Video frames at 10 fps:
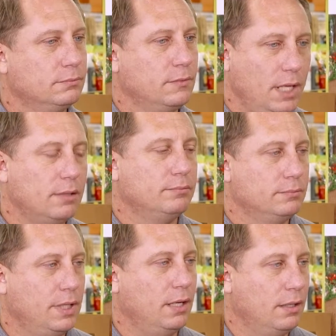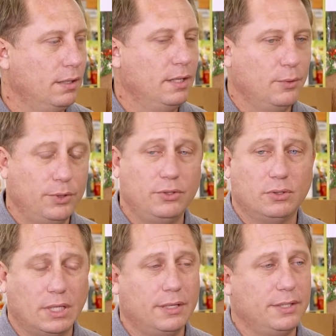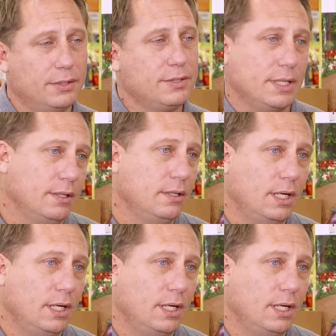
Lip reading: Yeah. We do a lot of deer seed.